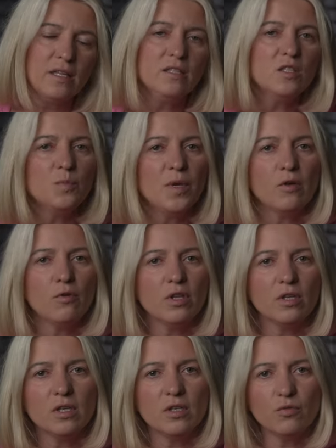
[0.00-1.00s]
and speak with
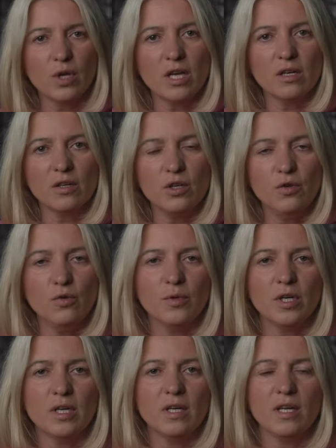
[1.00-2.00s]
the real
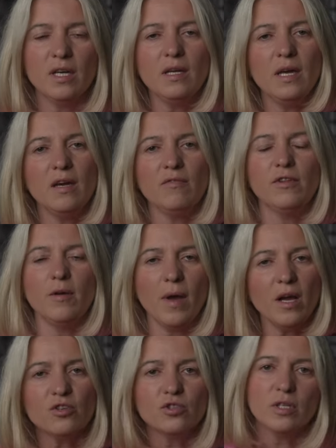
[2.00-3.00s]
human and have them
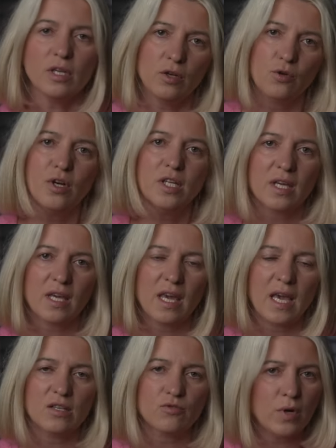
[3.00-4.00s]
actually look at the
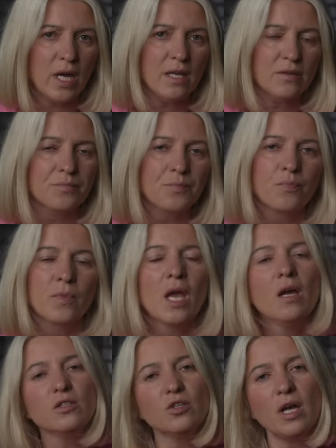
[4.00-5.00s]
case, right?
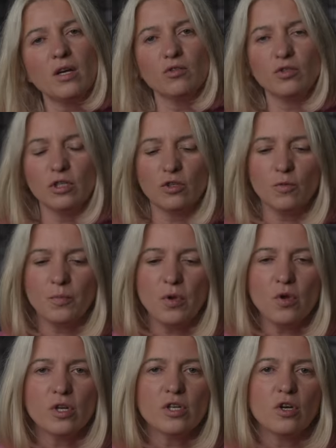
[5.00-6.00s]
So I go to the
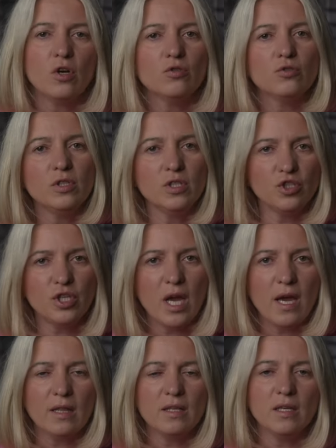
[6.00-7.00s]
computer, go to the
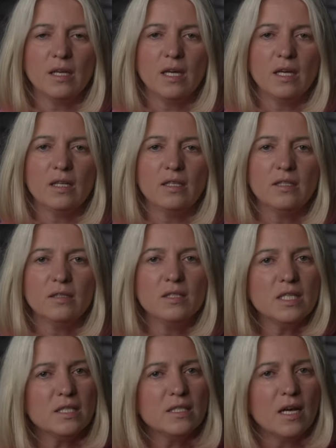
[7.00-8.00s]
chat, and
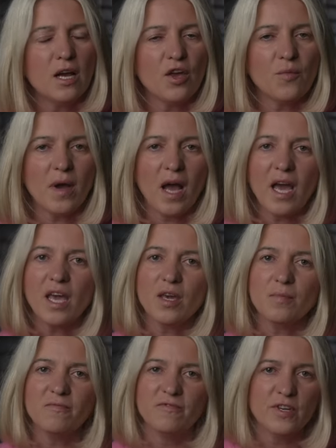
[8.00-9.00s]
this time I
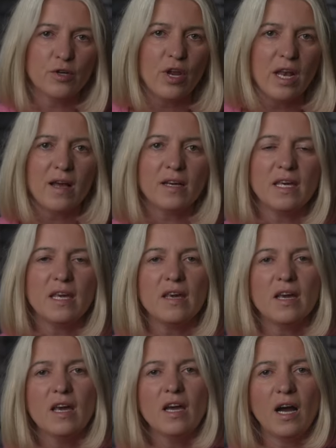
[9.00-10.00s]
am very
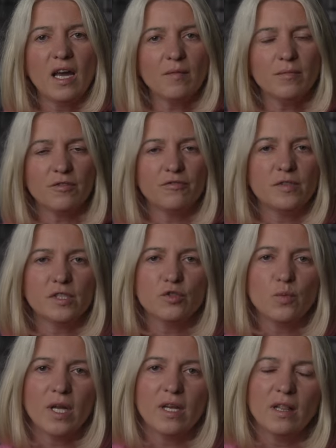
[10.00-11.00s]
lucky. I am the first
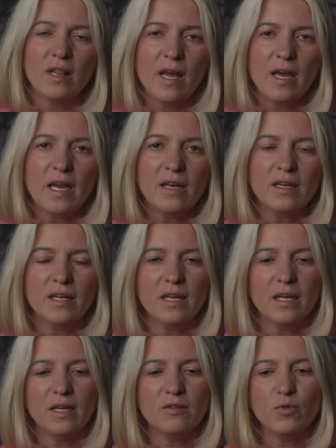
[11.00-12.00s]
one in line
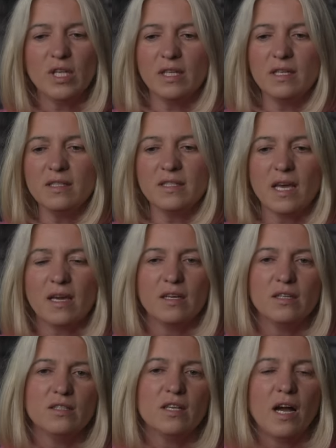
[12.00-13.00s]
and within
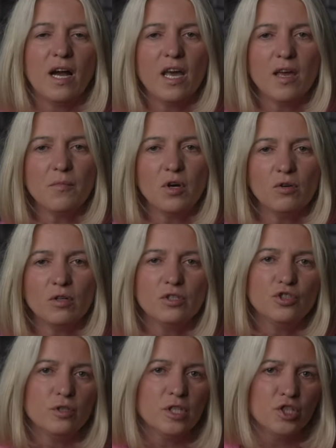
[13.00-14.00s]
seconds I'm on
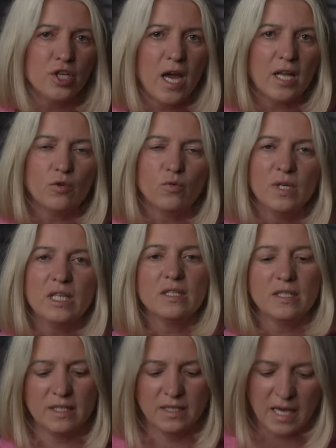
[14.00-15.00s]
a chat
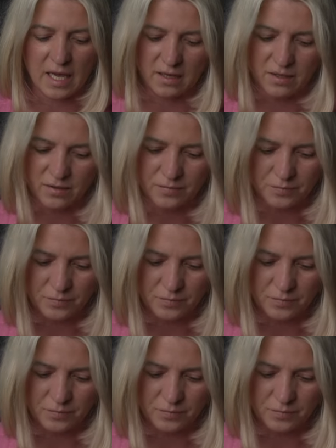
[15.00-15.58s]
with Zed.